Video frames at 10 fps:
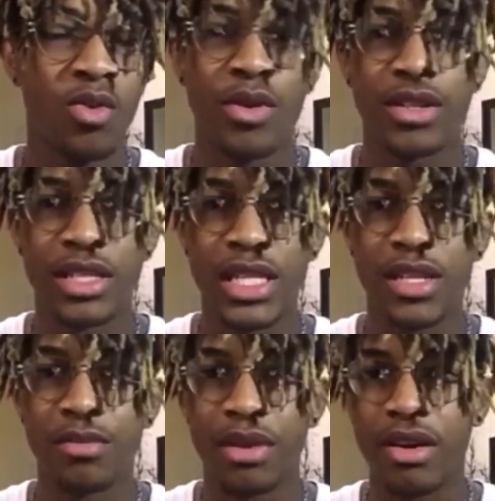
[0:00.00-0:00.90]
Or what is he
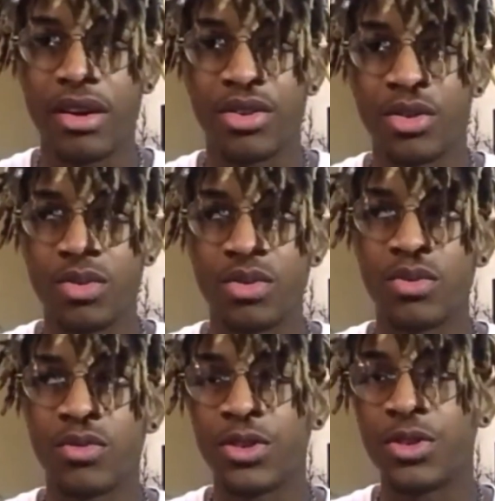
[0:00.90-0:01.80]
comparing you
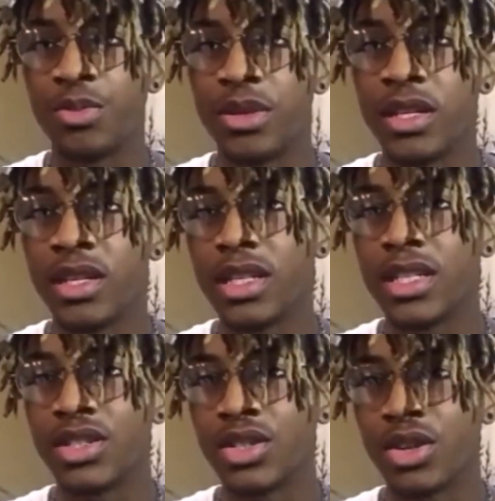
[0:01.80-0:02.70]
to for you to be
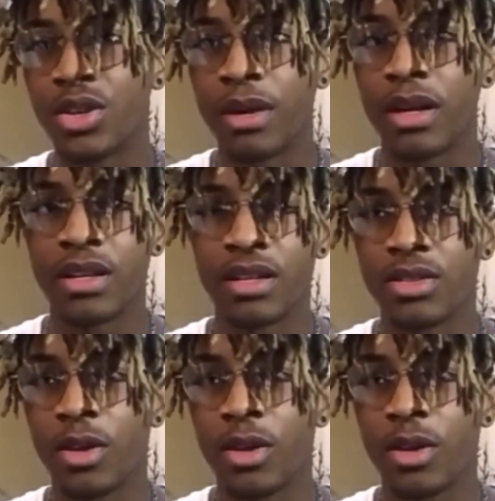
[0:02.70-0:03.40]
insecure about it?